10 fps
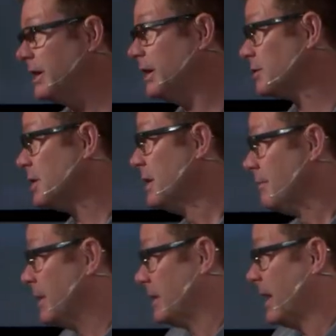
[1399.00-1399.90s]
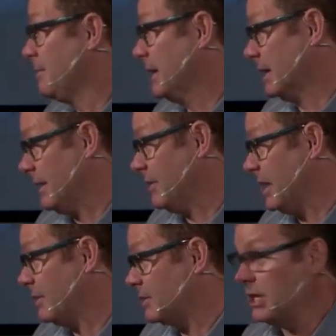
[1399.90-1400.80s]
years, but they'd been living
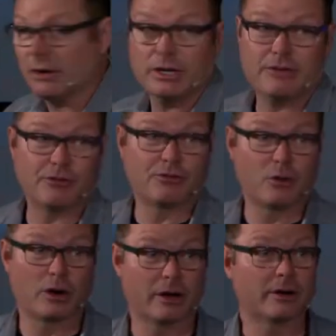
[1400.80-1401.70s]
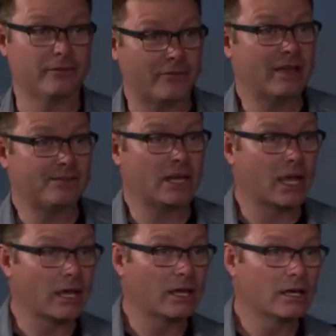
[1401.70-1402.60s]
under tyranny for 450.
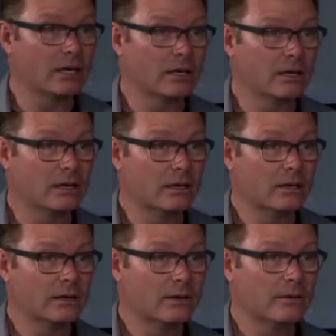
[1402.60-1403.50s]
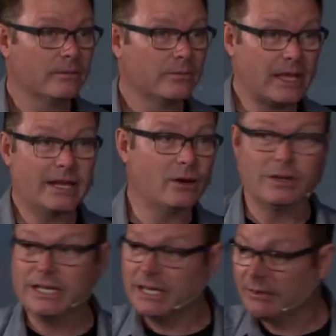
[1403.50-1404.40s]
They had
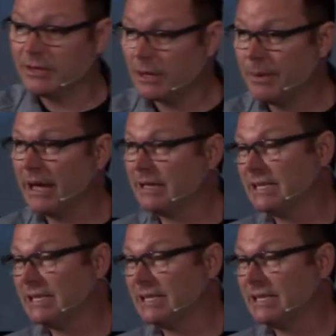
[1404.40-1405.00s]
only given about a